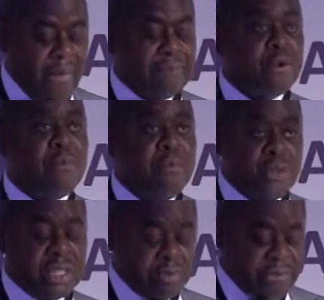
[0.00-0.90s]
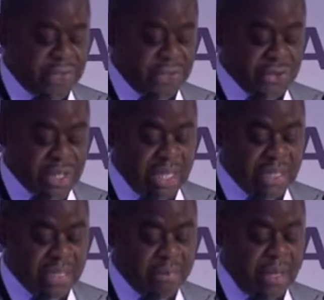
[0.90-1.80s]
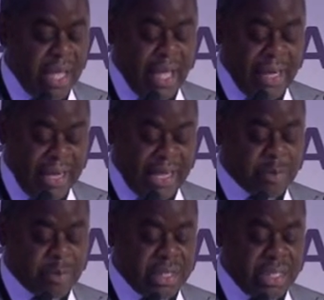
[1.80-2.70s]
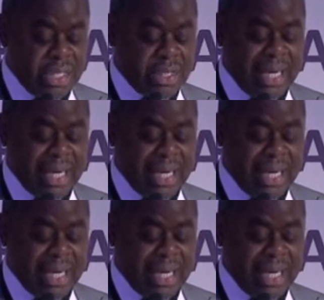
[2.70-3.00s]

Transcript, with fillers: promoting professionalism and expertise,